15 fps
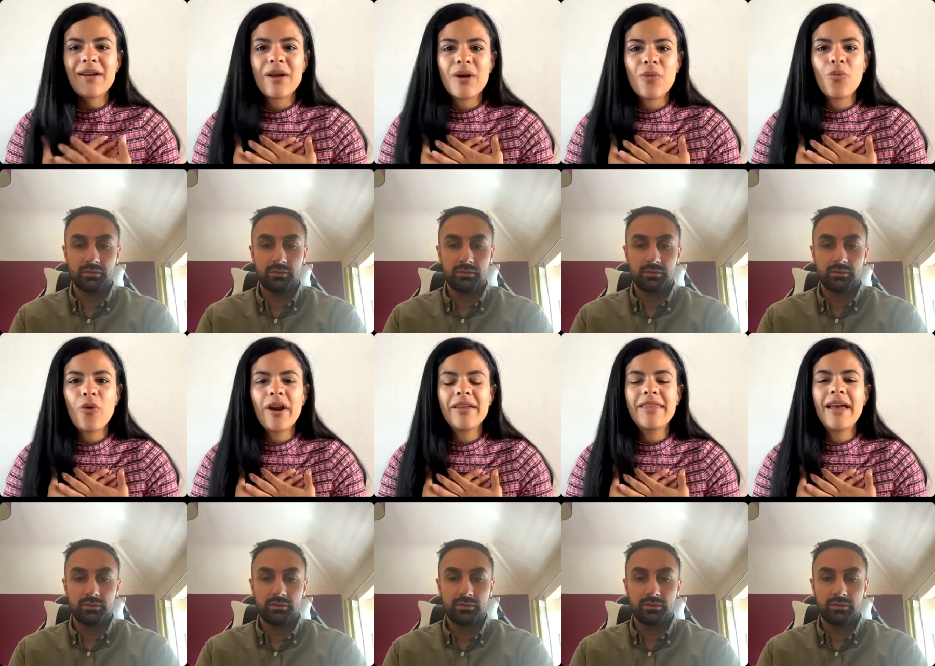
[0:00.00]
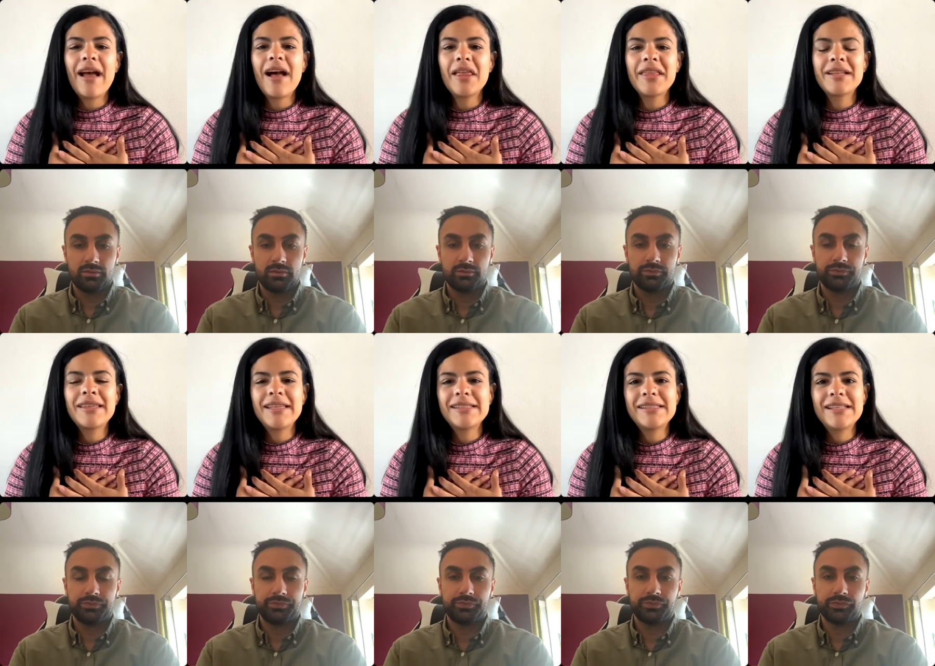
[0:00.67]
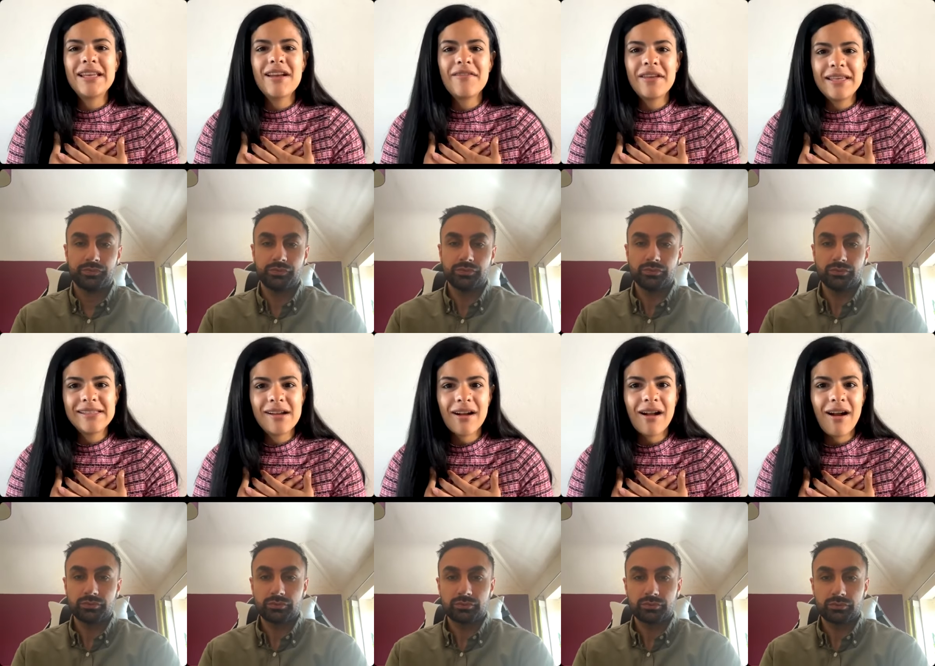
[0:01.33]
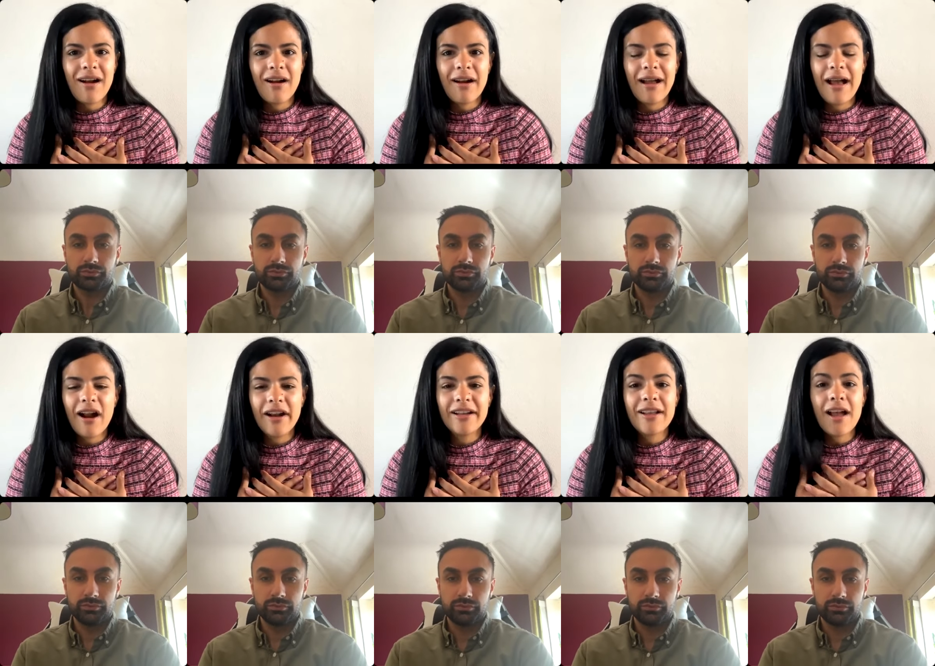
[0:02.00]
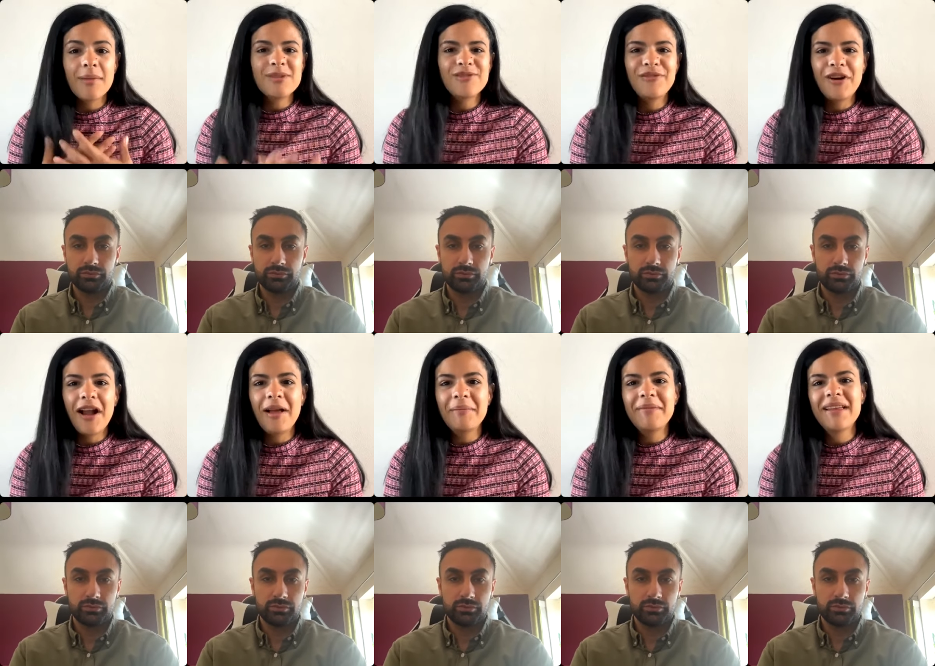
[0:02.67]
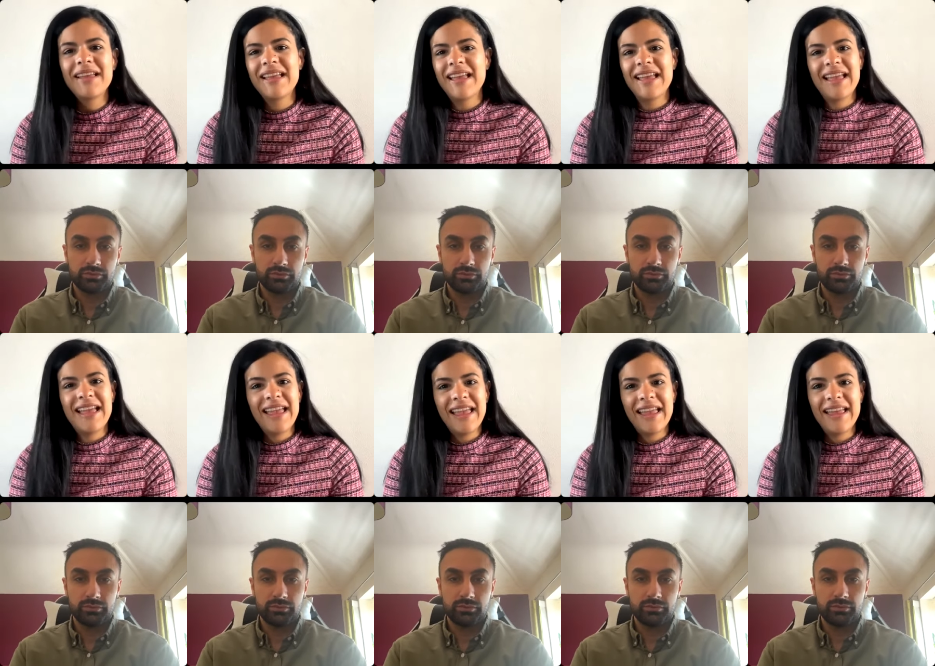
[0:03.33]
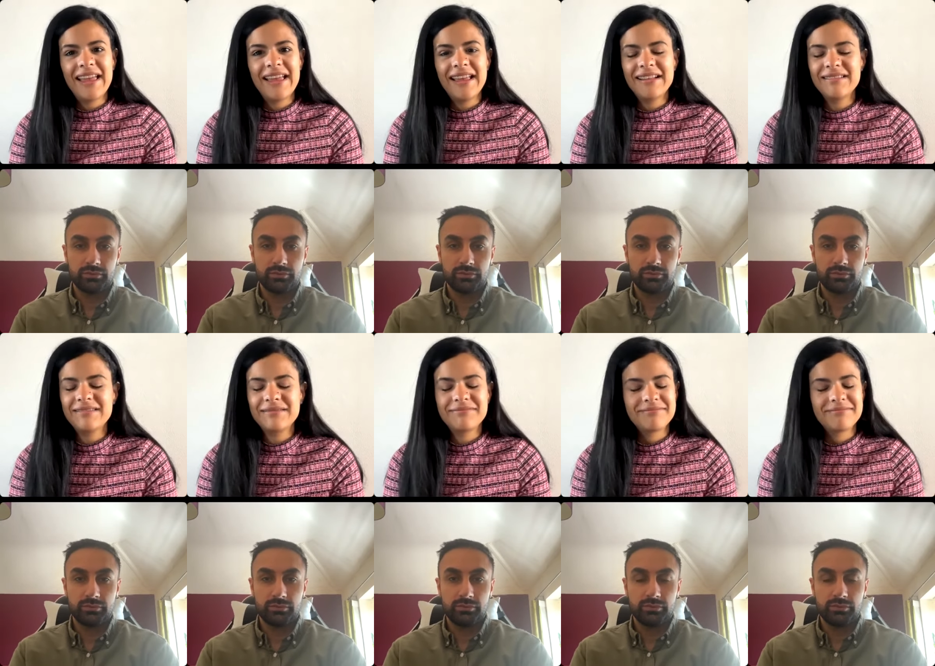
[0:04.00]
Speaker 1: where the authenticity of his heart comes from, and